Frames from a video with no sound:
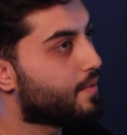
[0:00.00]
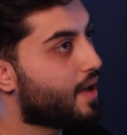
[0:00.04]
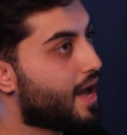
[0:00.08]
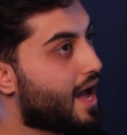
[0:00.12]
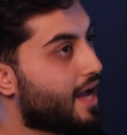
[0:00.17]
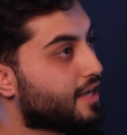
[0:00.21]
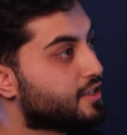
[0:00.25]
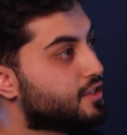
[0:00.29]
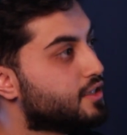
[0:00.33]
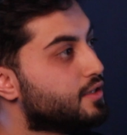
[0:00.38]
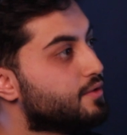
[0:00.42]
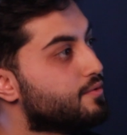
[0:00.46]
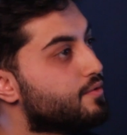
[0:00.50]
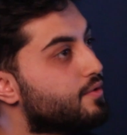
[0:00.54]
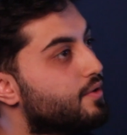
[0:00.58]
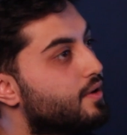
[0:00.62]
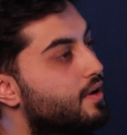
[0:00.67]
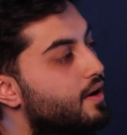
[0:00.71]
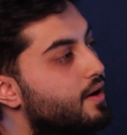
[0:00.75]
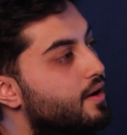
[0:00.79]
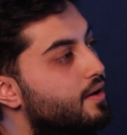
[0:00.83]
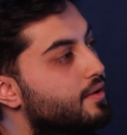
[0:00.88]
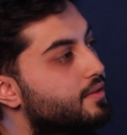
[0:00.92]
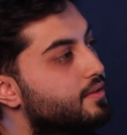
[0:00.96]
Actually,
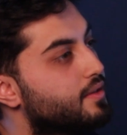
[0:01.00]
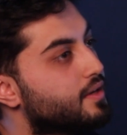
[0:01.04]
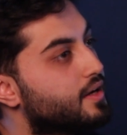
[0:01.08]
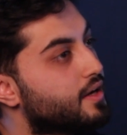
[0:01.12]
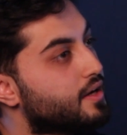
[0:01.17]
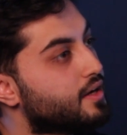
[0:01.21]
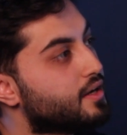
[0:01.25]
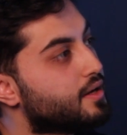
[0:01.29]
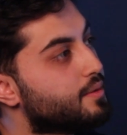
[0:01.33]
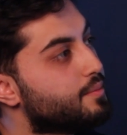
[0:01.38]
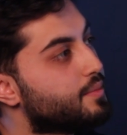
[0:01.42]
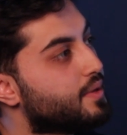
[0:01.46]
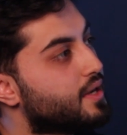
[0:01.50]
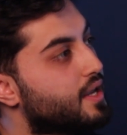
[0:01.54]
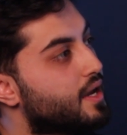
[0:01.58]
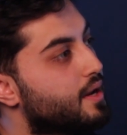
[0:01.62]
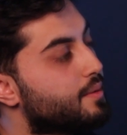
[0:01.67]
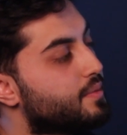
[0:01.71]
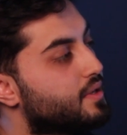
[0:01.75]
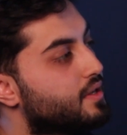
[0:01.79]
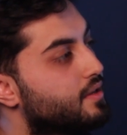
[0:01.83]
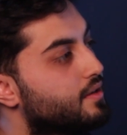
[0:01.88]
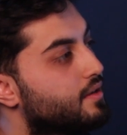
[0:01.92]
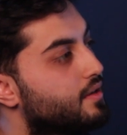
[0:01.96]
the current company
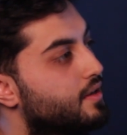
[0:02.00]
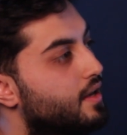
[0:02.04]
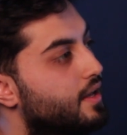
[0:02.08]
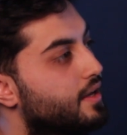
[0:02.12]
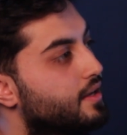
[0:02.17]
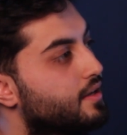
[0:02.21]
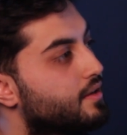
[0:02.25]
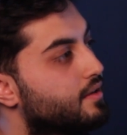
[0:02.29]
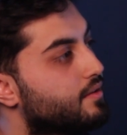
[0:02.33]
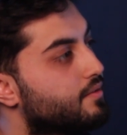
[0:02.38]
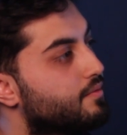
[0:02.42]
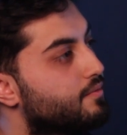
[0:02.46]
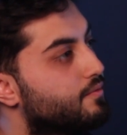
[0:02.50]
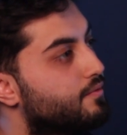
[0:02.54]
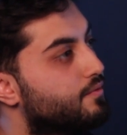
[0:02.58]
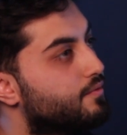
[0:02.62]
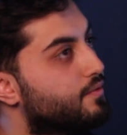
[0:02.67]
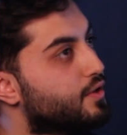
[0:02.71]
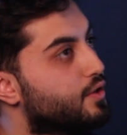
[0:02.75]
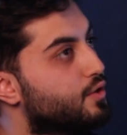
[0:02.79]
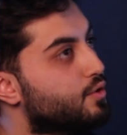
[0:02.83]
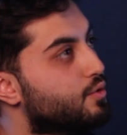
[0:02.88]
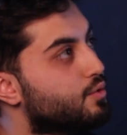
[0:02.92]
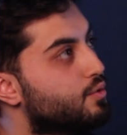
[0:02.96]
I'm in, like,
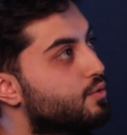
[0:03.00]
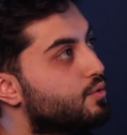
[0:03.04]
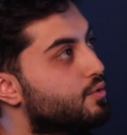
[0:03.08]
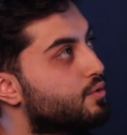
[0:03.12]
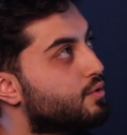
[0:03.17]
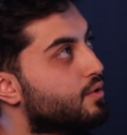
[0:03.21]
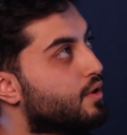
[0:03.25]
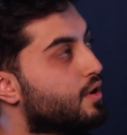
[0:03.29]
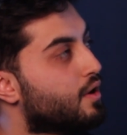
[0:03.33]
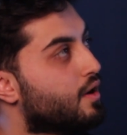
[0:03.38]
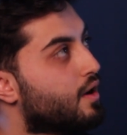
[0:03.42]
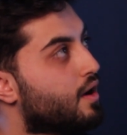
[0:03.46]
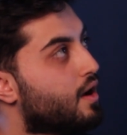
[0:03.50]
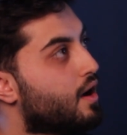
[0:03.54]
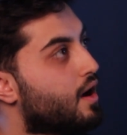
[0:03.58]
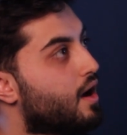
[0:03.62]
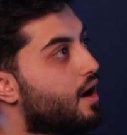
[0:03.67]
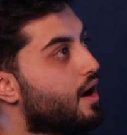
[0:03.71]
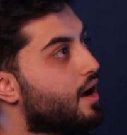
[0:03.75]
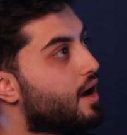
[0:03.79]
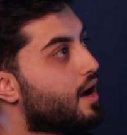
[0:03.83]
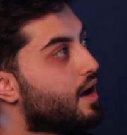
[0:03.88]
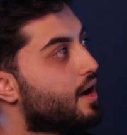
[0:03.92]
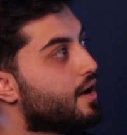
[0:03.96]

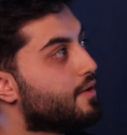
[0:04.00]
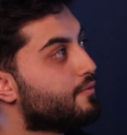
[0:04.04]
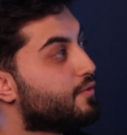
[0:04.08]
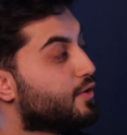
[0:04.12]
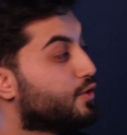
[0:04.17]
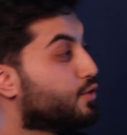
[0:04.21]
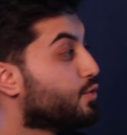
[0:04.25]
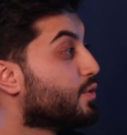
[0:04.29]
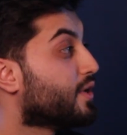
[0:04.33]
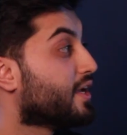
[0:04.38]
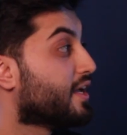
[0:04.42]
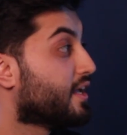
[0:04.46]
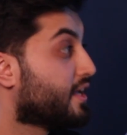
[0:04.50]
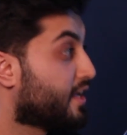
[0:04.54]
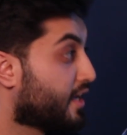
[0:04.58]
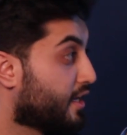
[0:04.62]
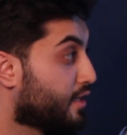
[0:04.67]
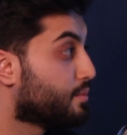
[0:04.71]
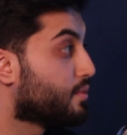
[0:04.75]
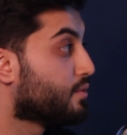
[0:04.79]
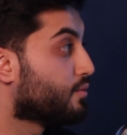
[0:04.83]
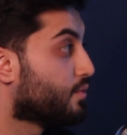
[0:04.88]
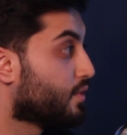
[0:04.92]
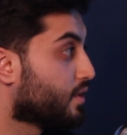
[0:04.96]
we're doing
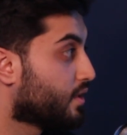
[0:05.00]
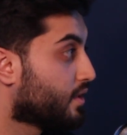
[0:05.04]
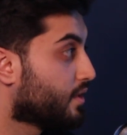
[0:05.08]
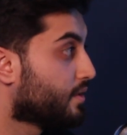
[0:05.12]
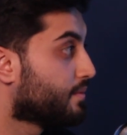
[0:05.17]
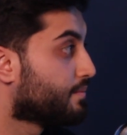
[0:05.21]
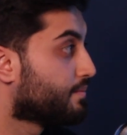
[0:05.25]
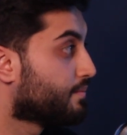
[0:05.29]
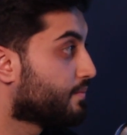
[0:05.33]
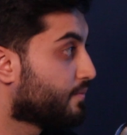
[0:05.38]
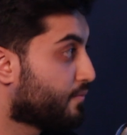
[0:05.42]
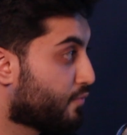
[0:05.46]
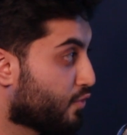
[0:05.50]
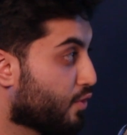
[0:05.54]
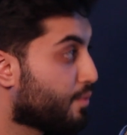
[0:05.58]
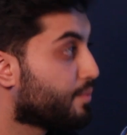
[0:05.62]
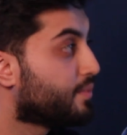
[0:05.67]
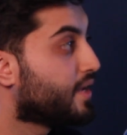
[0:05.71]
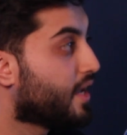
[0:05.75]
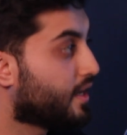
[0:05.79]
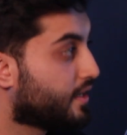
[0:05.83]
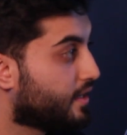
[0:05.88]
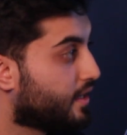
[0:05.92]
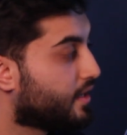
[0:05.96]
incredible work from
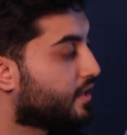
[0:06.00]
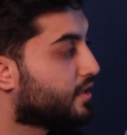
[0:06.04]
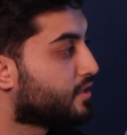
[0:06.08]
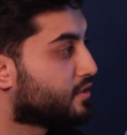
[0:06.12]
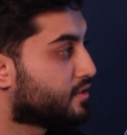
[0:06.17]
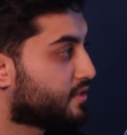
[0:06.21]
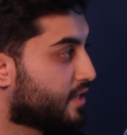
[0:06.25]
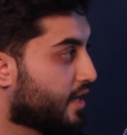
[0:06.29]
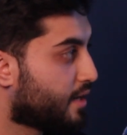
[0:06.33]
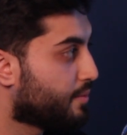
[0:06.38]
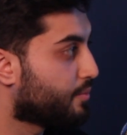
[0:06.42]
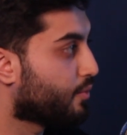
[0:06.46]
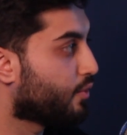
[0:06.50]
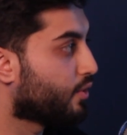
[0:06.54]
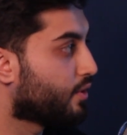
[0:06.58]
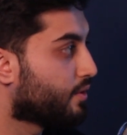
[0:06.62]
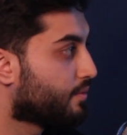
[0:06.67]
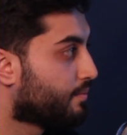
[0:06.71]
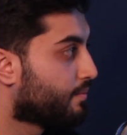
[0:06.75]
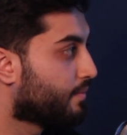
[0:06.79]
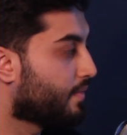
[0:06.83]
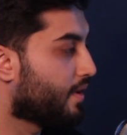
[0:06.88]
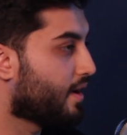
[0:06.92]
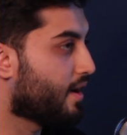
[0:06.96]
technical standpoint.
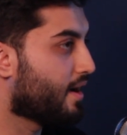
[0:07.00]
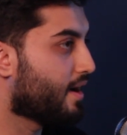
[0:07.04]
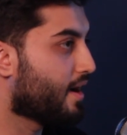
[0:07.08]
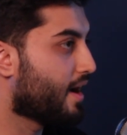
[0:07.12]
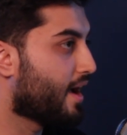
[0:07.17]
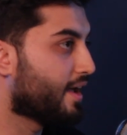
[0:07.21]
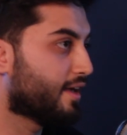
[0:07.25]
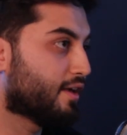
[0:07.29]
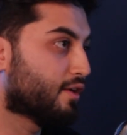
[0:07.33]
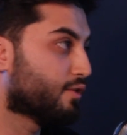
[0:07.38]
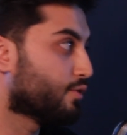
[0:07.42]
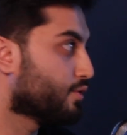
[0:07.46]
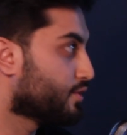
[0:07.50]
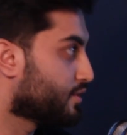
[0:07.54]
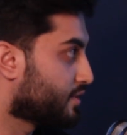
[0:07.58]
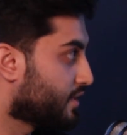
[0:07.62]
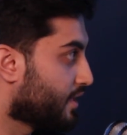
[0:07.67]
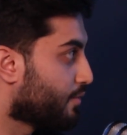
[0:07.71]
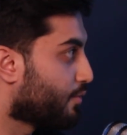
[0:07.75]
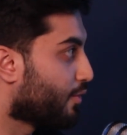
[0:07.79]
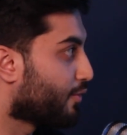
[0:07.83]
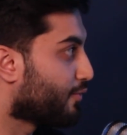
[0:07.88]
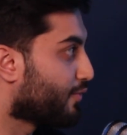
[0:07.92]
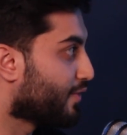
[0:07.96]
I cannot
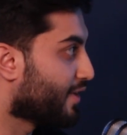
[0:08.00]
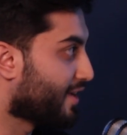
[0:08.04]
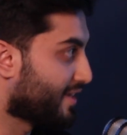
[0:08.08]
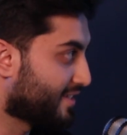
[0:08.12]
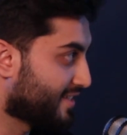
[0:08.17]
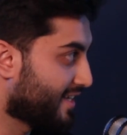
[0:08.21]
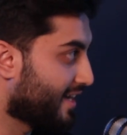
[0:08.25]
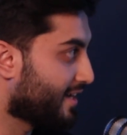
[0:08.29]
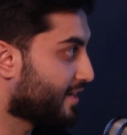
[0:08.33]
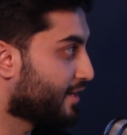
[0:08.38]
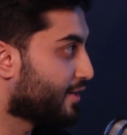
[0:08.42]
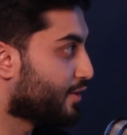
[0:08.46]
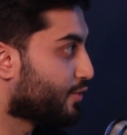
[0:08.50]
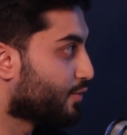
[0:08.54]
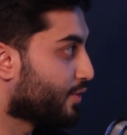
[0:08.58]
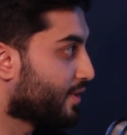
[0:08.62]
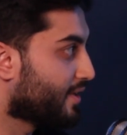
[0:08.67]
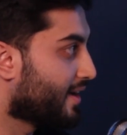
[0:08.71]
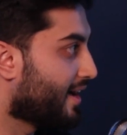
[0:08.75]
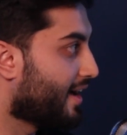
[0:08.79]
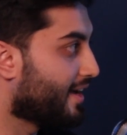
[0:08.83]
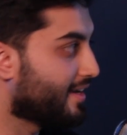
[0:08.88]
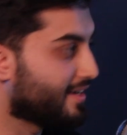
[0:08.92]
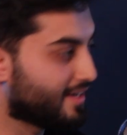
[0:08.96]
say what we're exactly
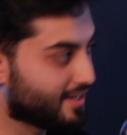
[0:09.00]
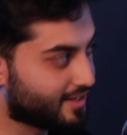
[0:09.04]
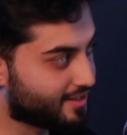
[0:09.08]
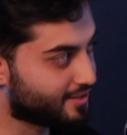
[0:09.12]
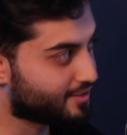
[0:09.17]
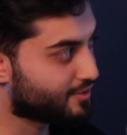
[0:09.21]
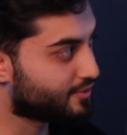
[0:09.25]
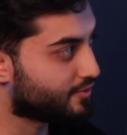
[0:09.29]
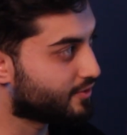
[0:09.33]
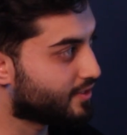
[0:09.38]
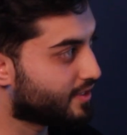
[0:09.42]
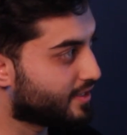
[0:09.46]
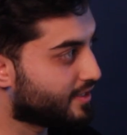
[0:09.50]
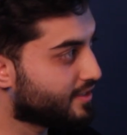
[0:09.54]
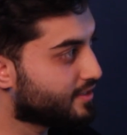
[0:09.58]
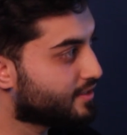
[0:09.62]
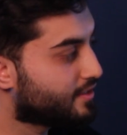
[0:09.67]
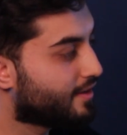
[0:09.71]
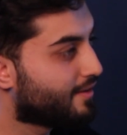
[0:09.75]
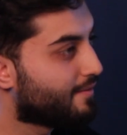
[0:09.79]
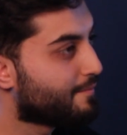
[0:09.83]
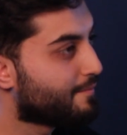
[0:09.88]
doing until it's released.